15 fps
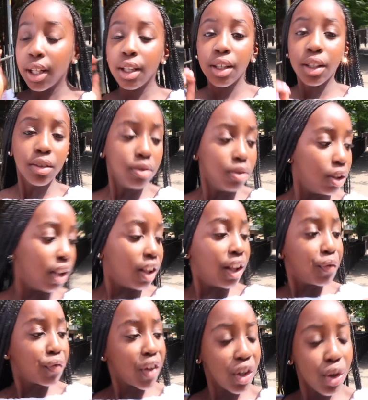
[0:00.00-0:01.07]

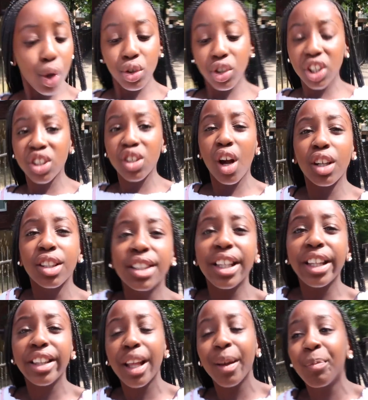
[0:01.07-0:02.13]
Disgusting. They're not
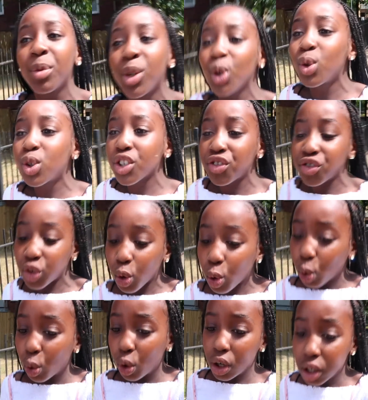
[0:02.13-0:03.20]
disgusting. They're
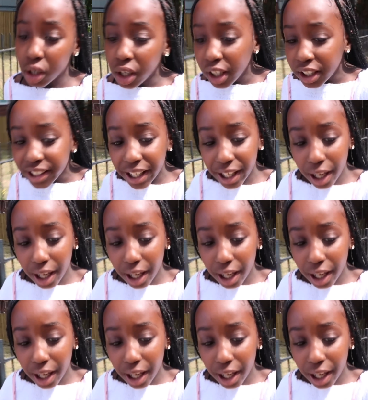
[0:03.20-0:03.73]
beautiful. No.